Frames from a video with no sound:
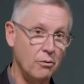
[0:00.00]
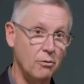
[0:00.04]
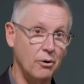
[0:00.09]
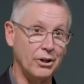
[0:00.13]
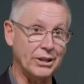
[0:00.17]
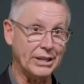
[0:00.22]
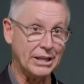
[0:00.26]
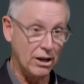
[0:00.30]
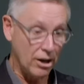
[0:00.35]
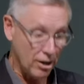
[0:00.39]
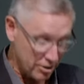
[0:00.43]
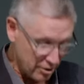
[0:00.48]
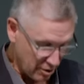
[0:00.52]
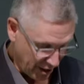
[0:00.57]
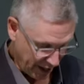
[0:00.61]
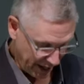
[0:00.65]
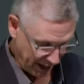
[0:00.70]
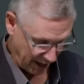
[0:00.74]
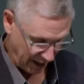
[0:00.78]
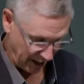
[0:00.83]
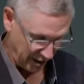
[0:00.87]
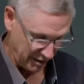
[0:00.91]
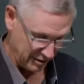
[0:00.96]
On the other
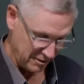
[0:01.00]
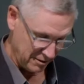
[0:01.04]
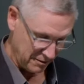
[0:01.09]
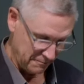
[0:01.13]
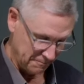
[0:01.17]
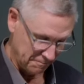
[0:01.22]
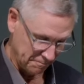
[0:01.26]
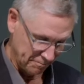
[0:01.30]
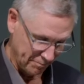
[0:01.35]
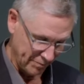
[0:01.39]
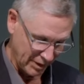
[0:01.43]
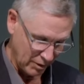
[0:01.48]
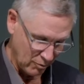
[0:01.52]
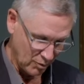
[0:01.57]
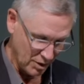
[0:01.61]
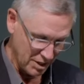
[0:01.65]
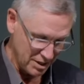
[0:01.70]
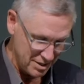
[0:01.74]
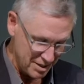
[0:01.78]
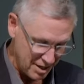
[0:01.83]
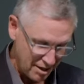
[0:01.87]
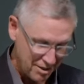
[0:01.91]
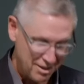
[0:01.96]
hand,
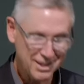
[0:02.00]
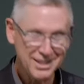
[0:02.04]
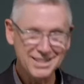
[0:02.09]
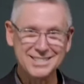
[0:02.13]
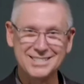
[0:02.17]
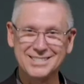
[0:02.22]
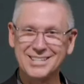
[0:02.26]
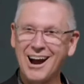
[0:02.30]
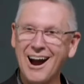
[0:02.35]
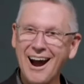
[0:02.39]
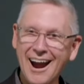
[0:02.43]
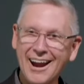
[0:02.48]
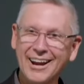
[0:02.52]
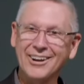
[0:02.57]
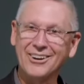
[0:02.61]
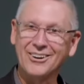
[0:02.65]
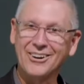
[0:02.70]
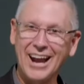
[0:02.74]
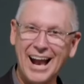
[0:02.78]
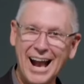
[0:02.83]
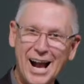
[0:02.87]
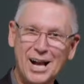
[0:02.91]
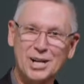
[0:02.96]
when nothing
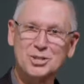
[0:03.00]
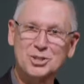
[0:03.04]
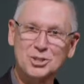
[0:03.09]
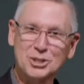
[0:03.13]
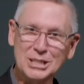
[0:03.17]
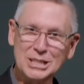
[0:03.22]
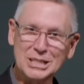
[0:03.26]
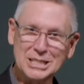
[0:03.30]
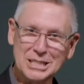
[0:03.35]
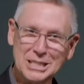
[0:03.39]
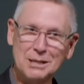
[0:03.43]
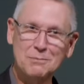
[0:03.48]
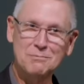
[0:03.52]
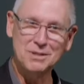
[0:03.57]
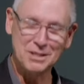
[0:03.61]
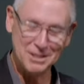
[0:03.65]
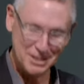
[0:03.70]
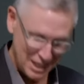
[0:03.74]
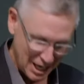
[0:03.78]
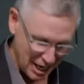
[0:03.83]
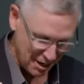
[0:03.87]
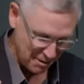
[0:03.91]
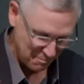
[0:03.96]
dire actually seemed to
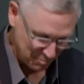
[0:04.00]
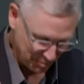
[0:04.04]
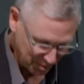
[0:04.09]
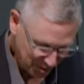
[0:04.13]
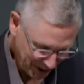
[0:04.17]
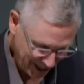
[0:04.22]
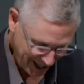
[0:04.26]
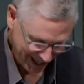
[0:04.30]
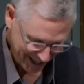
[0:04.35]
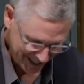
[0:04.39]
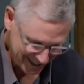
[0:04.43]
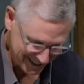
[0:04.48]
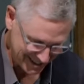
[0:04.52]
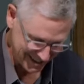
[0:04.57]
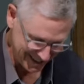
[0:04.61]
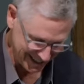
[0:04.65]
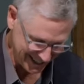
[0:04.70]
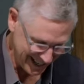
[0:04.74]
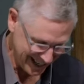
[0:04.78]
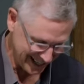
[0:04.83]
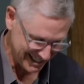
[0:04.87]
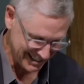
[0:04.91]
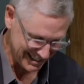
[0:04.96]
take place the
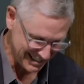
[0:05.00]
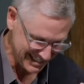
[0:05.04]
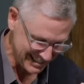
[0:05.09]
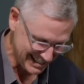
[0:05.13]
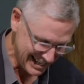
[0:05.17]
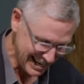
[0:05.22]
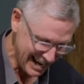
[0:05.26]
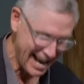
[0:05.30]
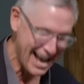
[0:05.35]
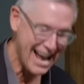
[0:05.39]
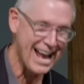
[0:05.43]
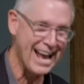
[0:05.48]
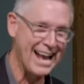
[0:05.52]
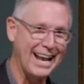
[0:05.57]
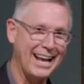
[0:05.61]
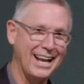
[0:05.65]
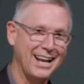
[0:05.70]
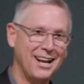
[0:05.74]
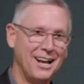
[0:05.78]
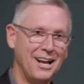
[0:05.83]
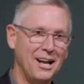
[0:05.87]
next day,